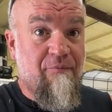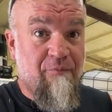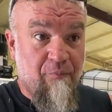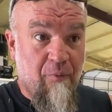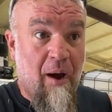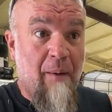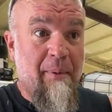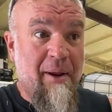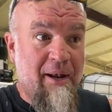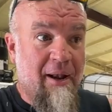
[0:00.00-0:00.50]

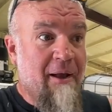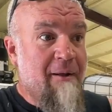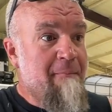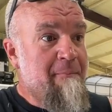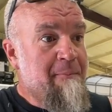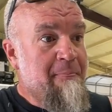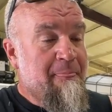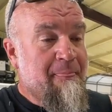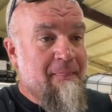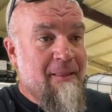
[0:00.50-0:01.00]
I mean,
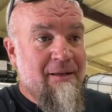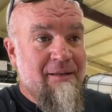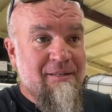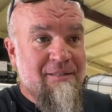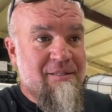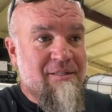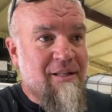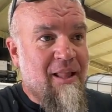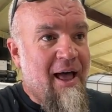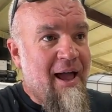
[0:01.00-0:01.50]

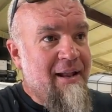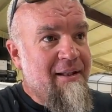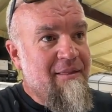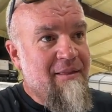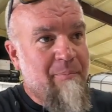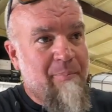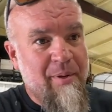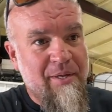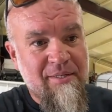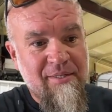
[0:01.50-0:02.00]
sliding
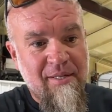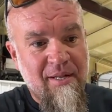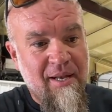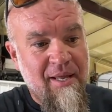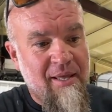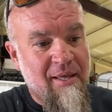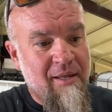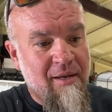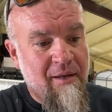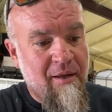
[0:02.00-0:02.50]
the piston
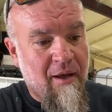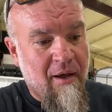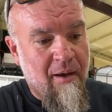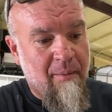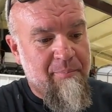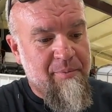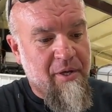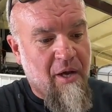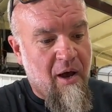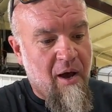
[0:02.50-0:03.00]
in
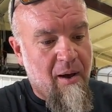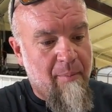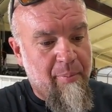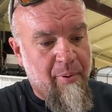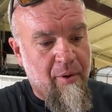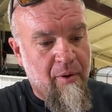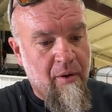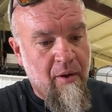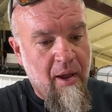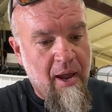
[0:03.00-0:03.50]
up top
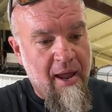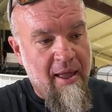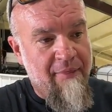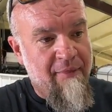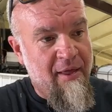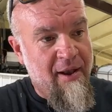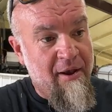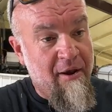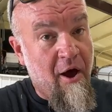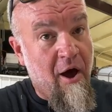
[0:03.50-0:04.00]
and
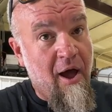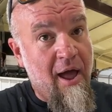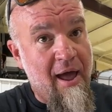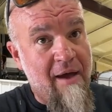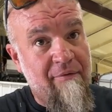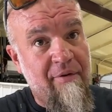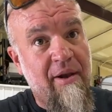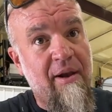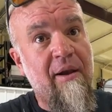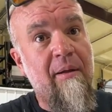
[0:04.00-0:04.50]
then not
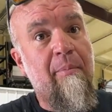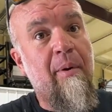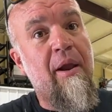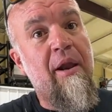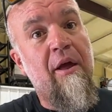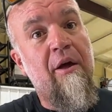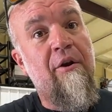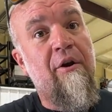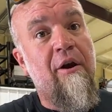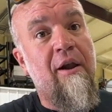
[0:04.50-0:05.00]
having
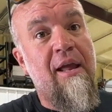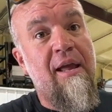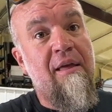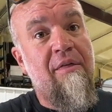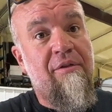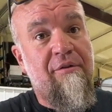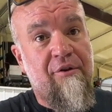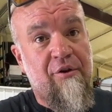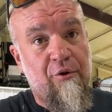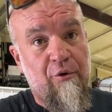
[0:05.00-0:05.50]
anybody
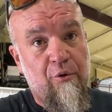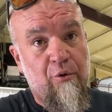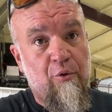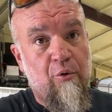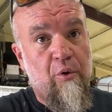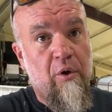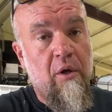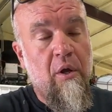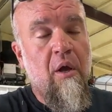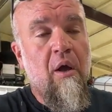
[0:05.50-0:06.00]
underneath
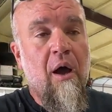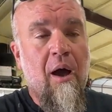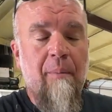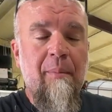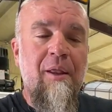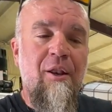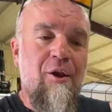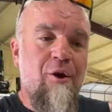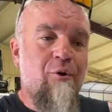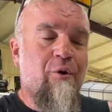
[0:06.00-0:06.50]

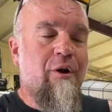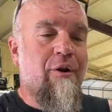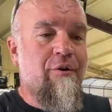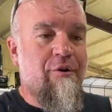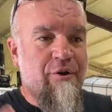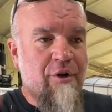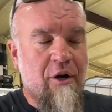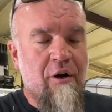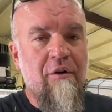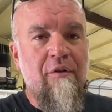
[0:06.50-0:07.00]
you can
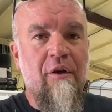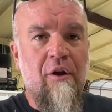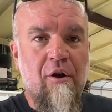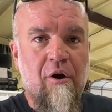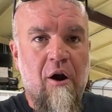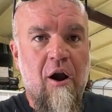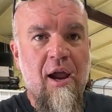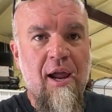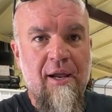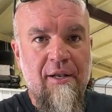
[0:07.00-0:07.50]
turn the
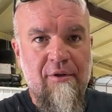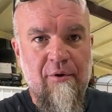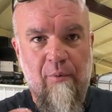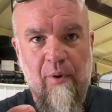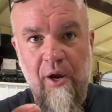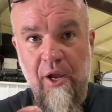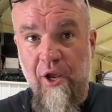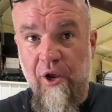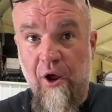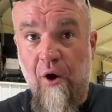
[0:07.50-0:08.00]
crank to
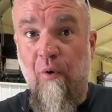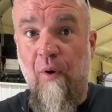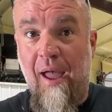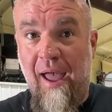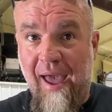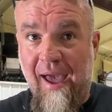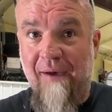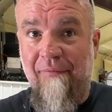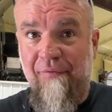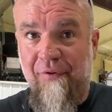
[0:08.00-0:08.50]
where you don't have